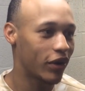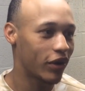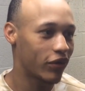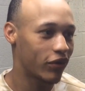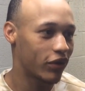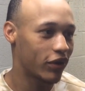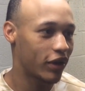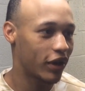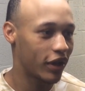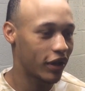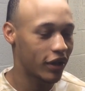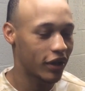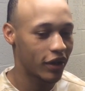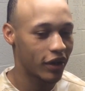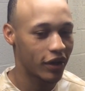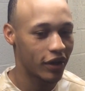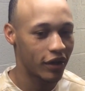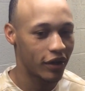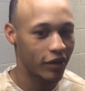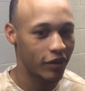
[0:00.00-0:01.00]
I feel like
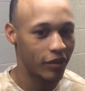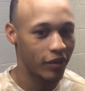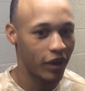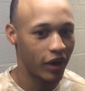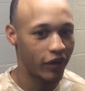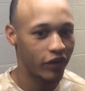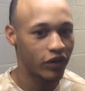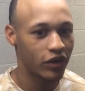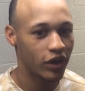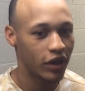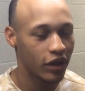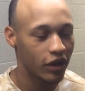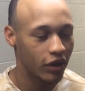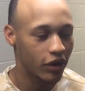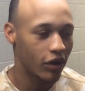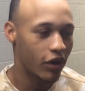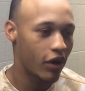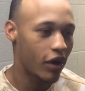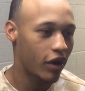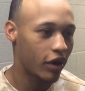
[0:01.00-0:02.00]
everything, you
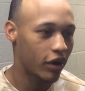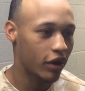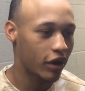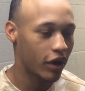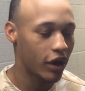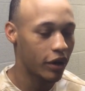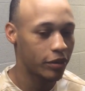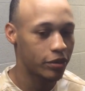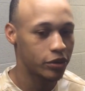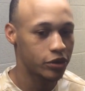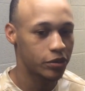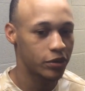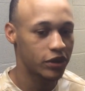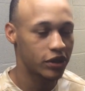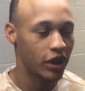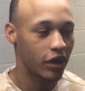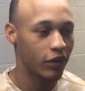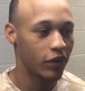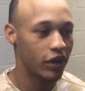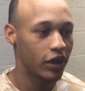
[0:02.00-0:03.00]
know, all our accomplishments
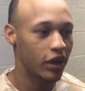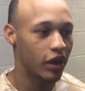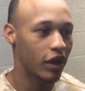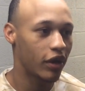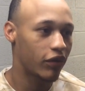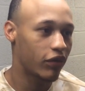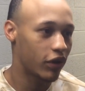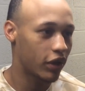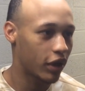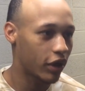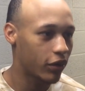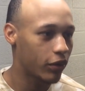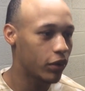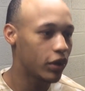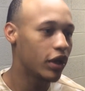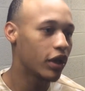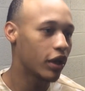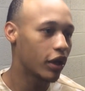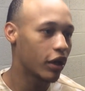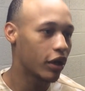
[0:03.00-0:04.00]
that we did, I feel like we
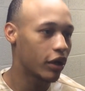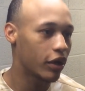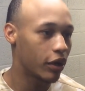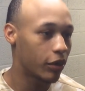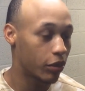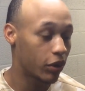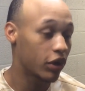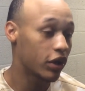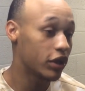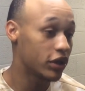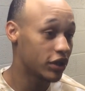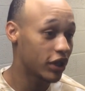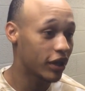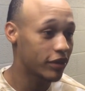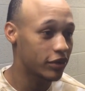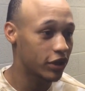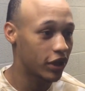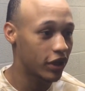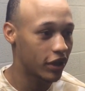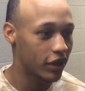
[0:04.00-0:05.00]
did a pretty good
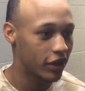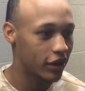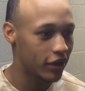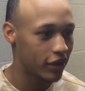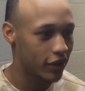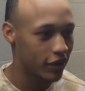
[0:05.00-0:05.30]
job today.